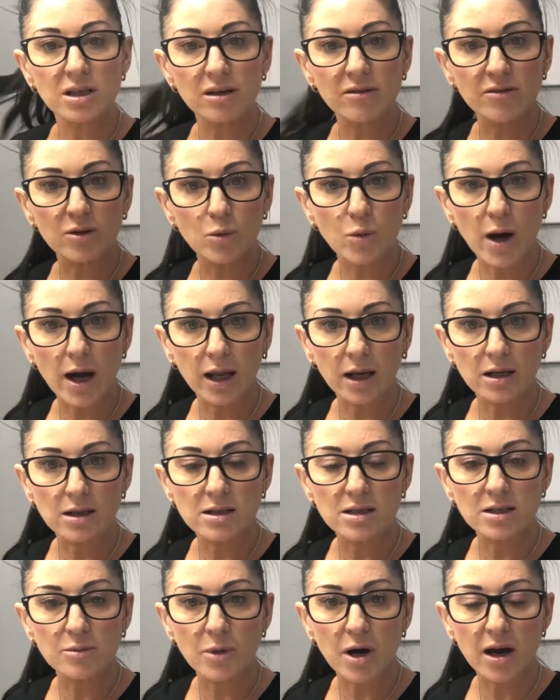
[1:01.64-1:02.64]
of the way
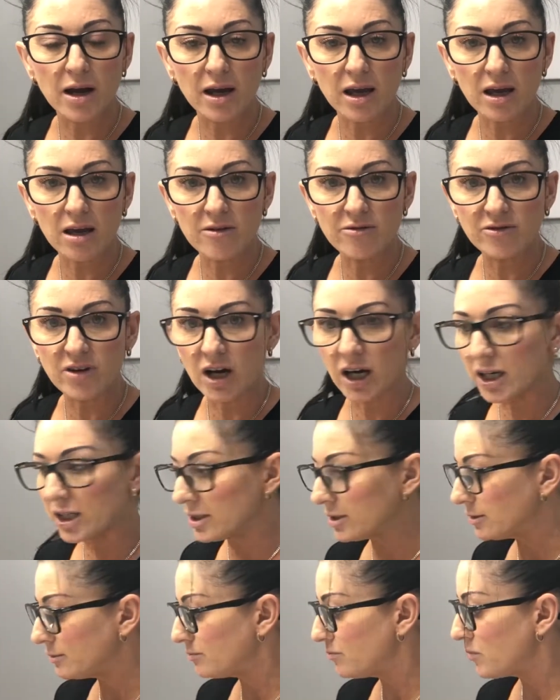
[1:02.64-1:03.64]
into my
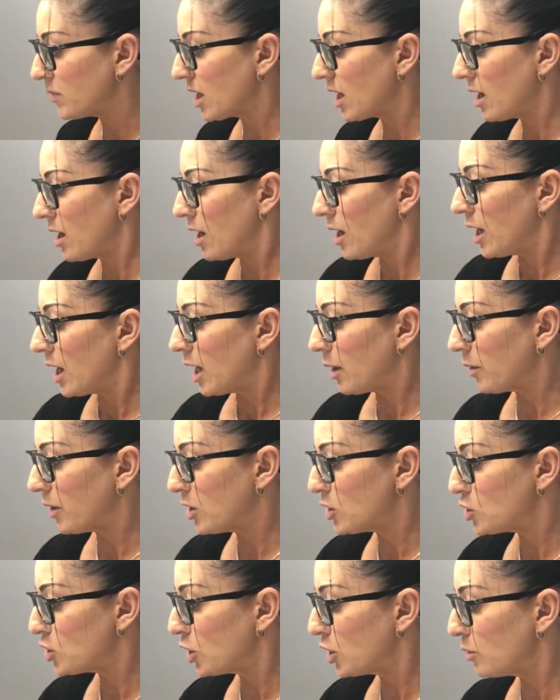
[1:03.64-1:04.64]
e-file. I'm
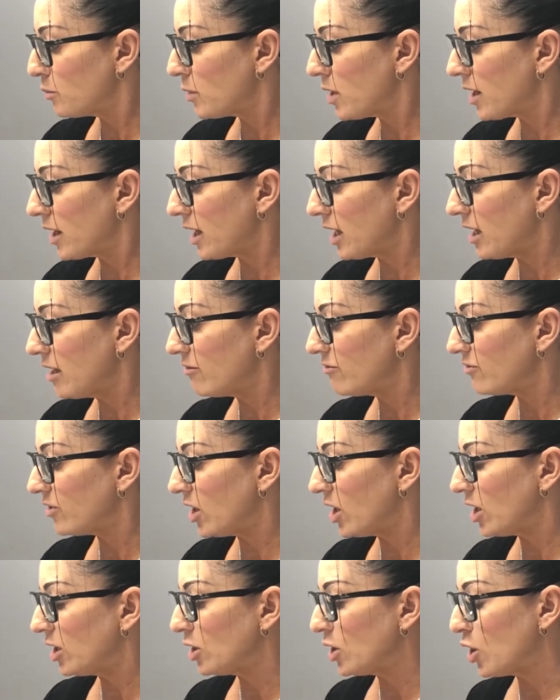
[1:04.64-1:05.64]
going to turn my
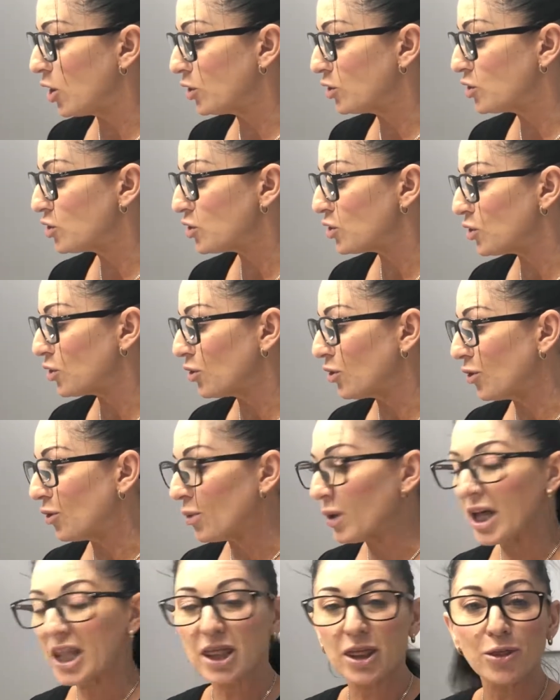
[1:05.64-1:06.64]
e-file
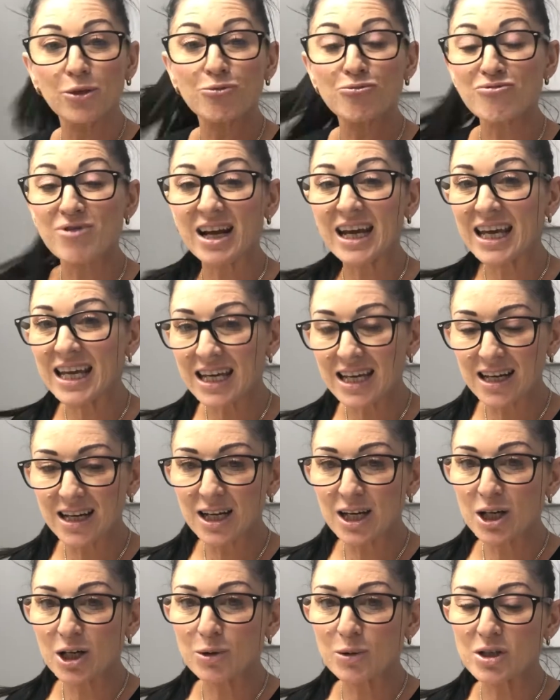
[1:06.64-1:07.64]
onto
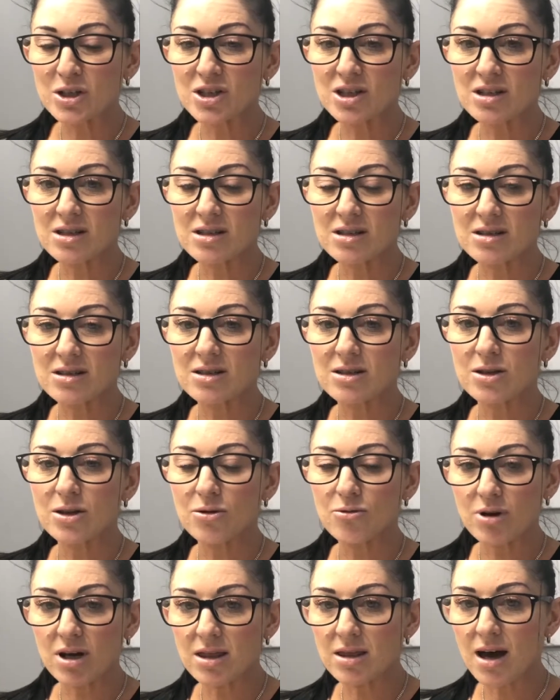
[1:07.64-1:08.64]
3, which is
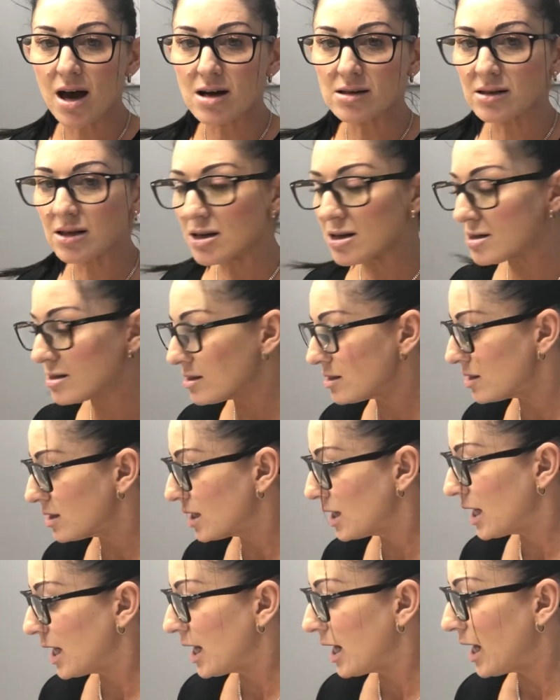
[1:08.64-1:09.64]
3000,
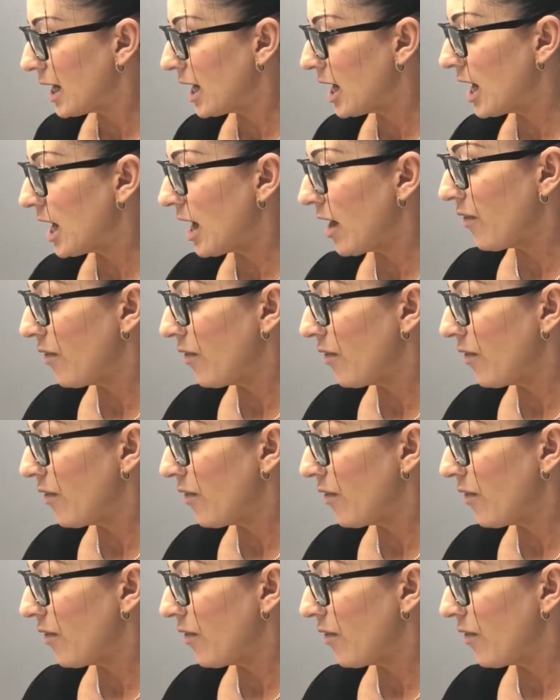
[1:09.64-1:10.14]
and